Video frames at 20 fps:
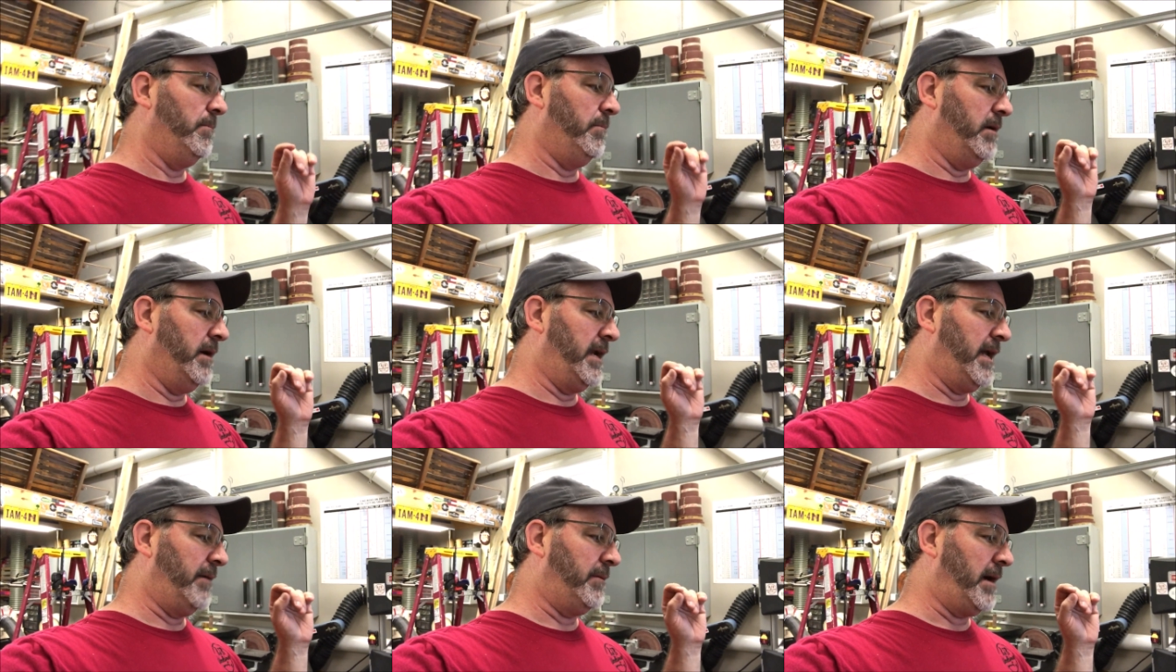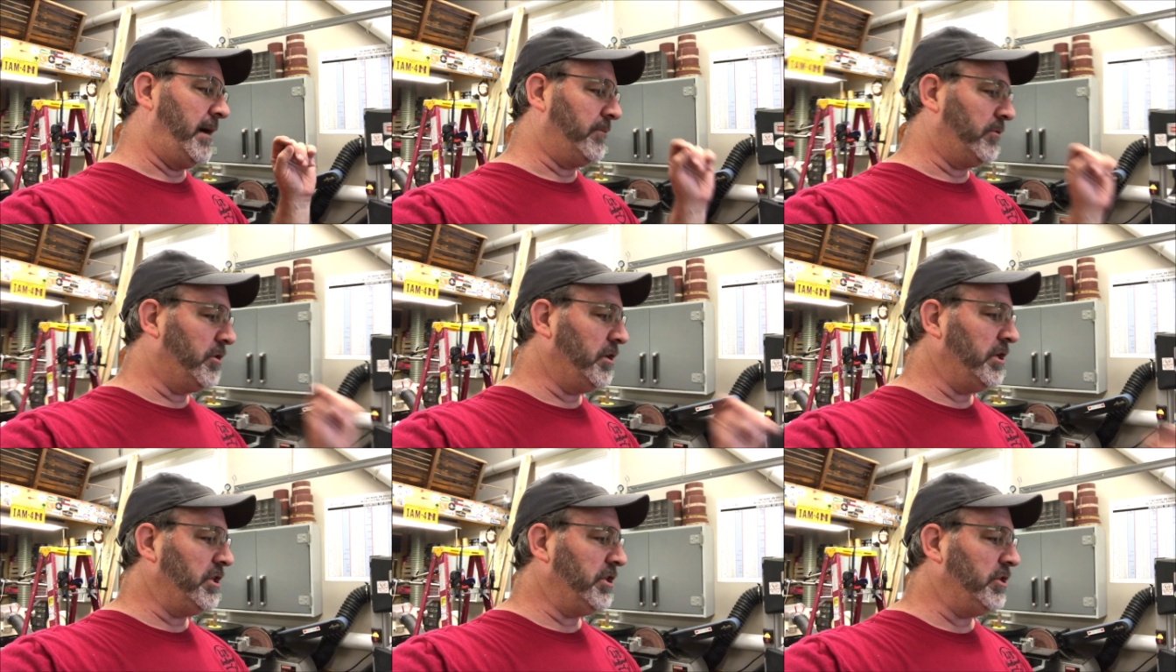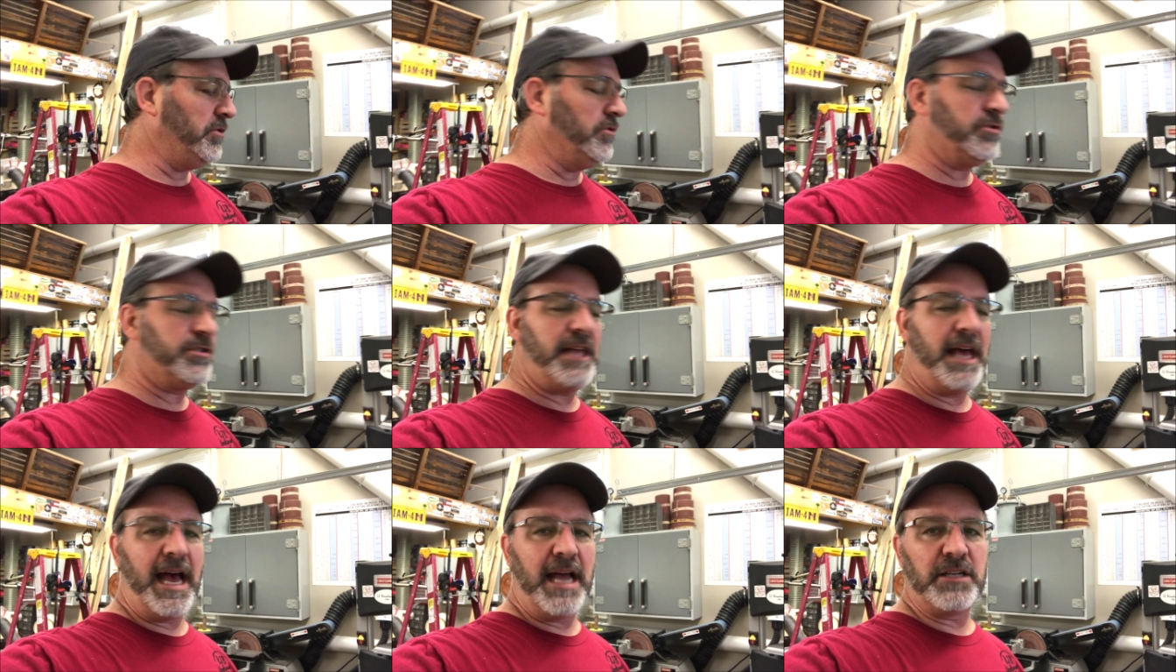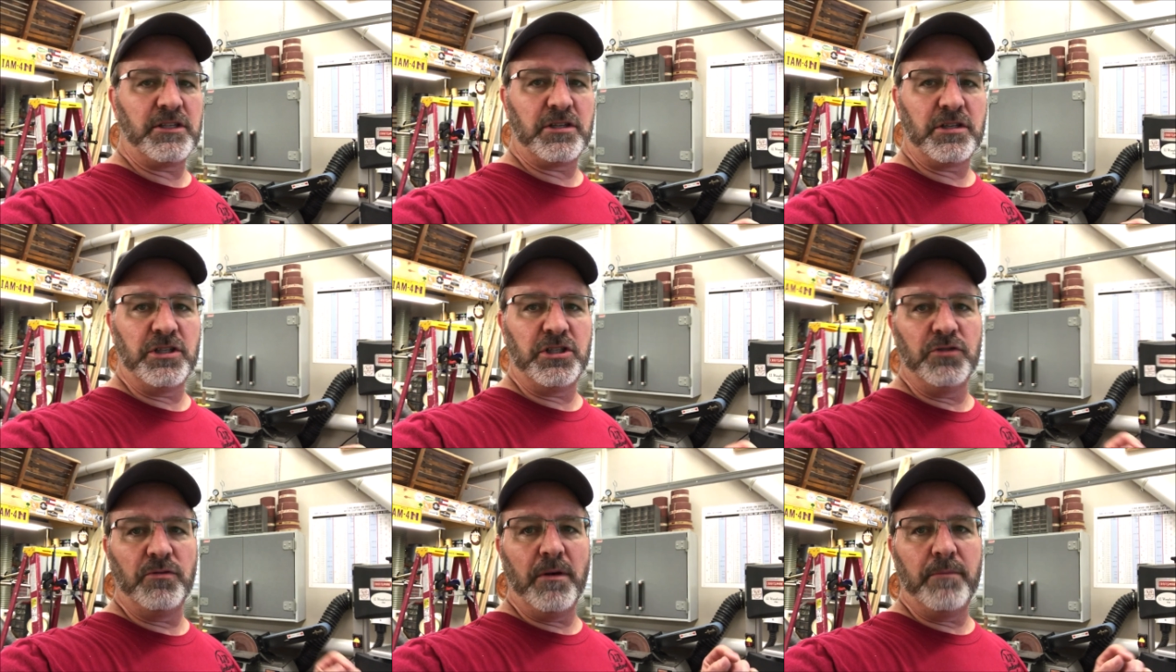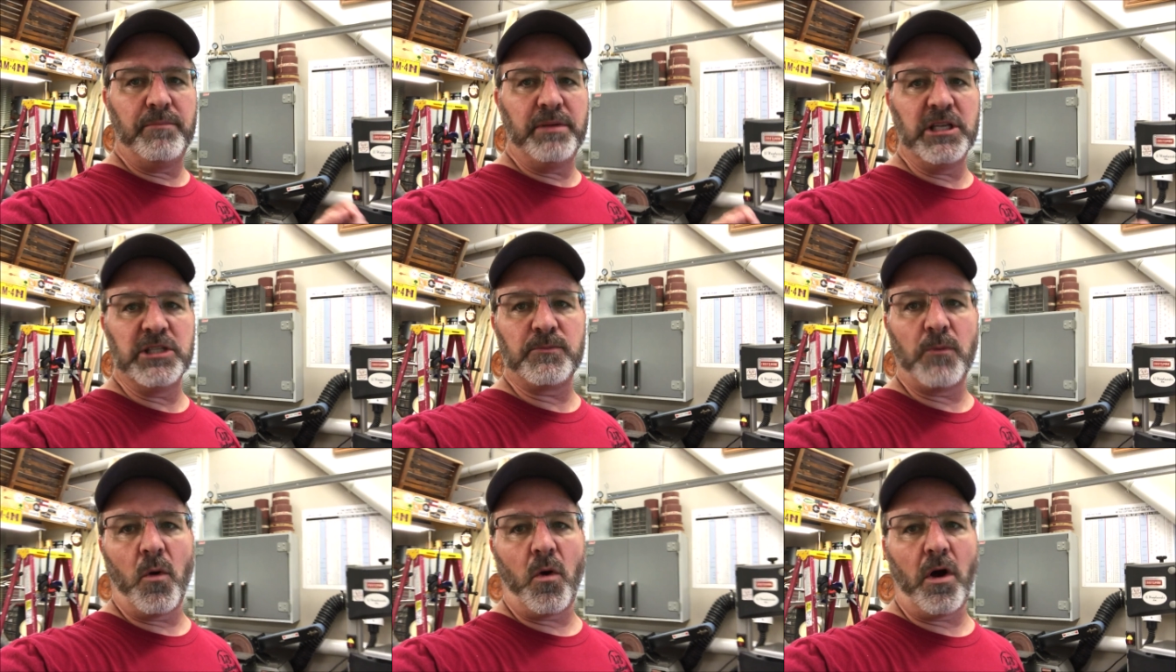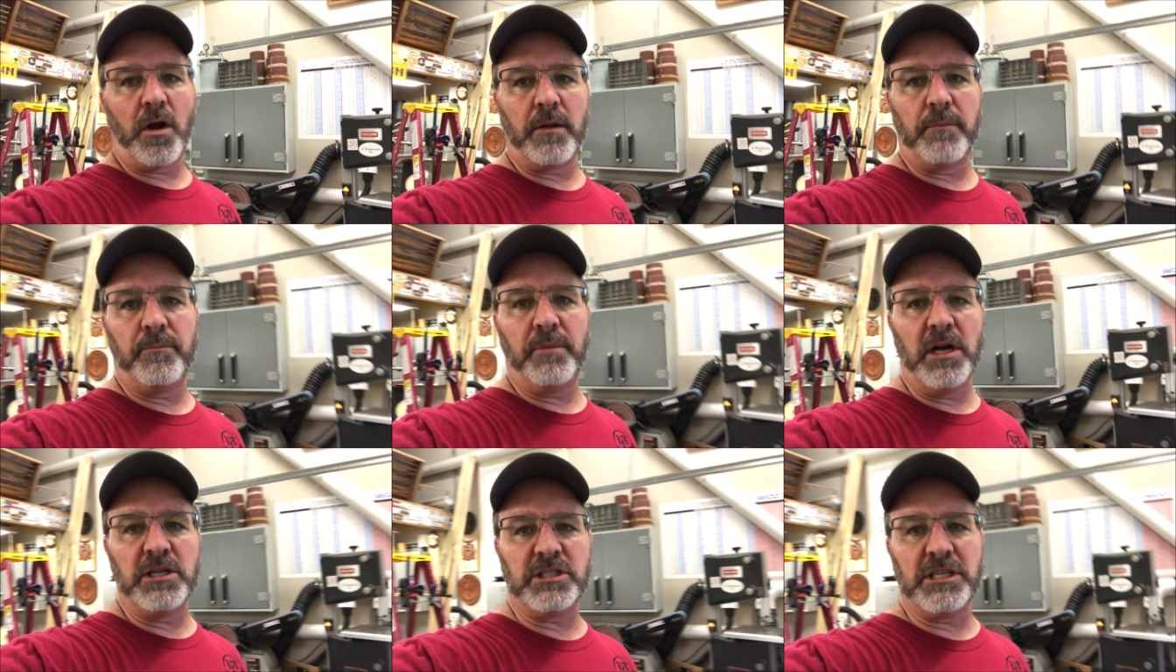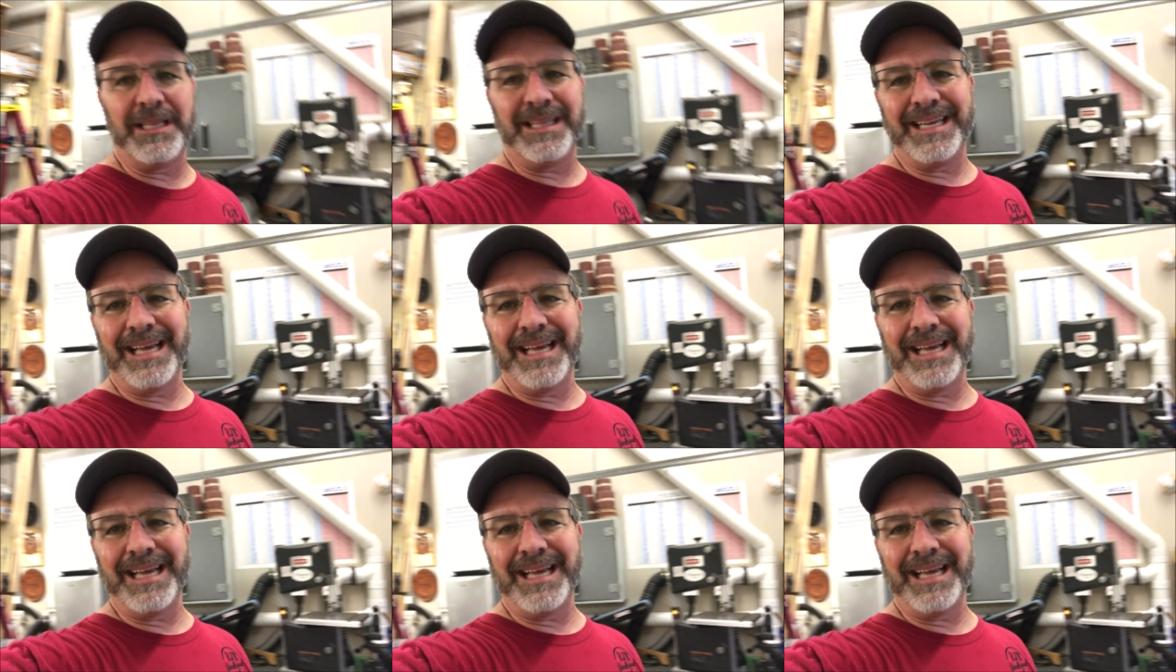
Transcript: But I'm going to use that to do a bespoke on a budget.